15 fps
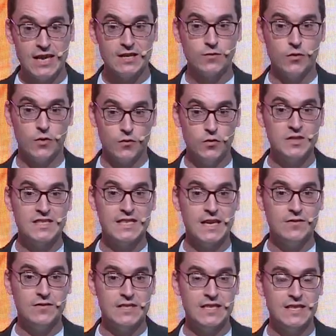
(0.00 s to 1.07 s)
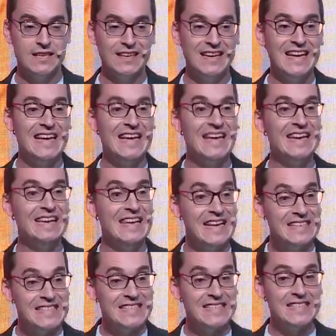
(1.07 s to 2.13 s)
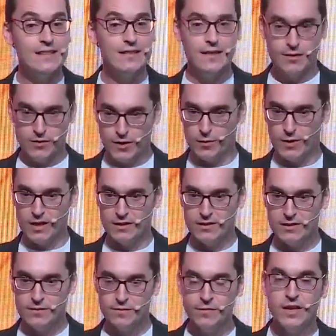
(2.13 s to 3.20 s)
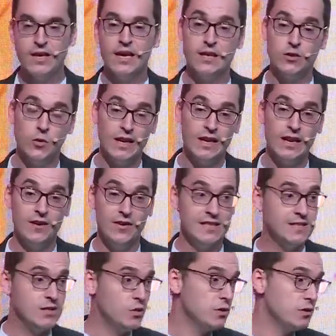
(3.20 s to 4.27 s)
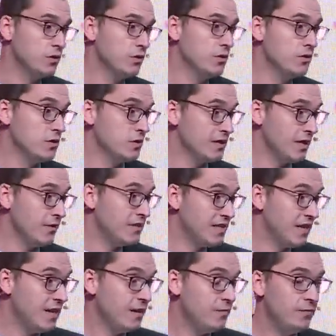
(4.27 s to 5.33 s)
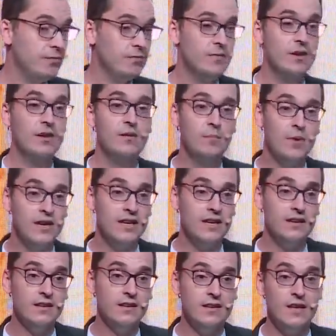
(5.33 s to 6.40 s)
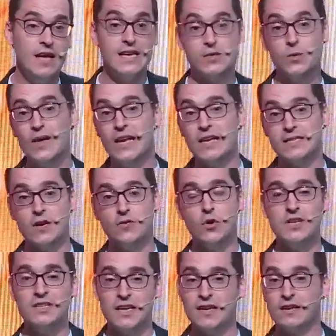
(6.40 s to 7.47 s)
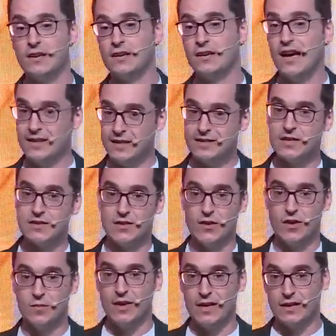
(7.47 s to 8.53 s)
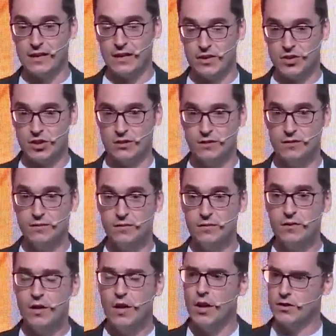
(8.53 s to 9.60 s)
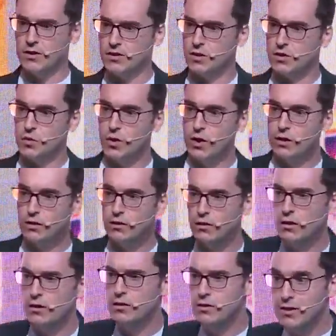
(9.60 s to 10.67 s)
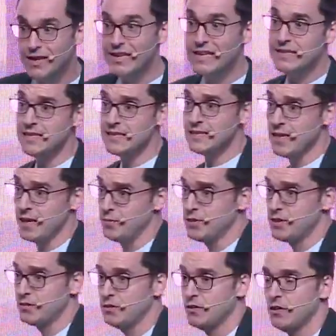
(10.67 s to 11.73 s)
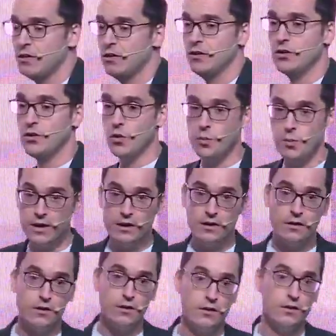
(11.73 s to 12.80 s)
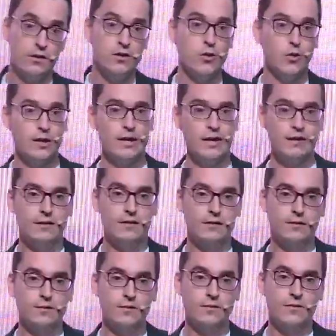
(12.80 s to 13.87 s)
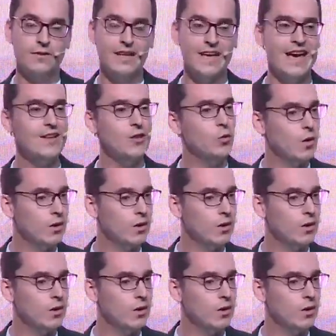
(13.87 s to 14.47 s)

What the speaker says: checks for food safety in less than 3 minutes. It will allow its user to save time, money, as well as avoid taking unnecessary medication. How does it work? 3 easy steps. You pick, you click, and